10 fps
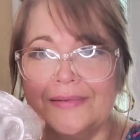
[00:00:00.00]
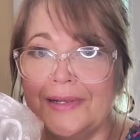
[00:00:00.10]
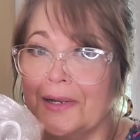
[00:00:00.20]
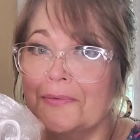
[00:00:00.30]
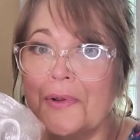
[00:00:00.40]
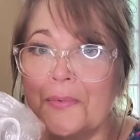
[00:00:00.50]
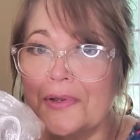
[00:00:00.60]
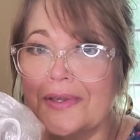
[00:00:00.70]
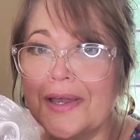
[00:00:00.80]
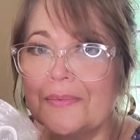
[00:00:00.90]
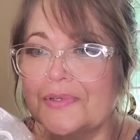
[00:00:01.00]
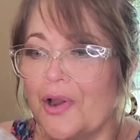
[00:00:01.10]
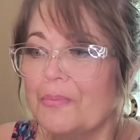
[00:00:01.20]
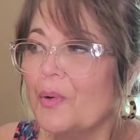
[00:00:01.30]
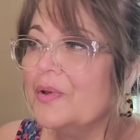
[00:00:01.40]
And I don't know where the cups
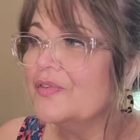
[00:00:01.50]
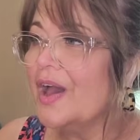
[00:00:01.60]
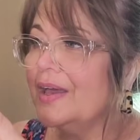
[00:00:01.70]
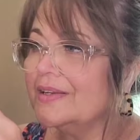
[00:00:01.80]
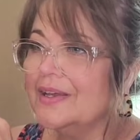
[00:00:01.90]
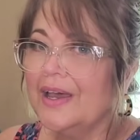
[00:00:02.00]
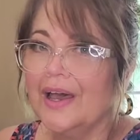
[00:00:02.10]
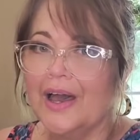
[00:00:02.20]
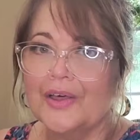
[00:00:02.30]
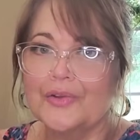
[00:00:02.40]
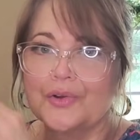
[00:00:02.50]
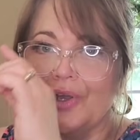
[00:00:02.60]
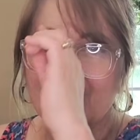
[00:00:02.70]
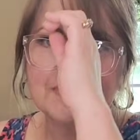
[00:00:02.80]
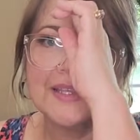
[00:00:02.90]
are, but we've got other
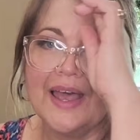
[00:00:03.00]
cups.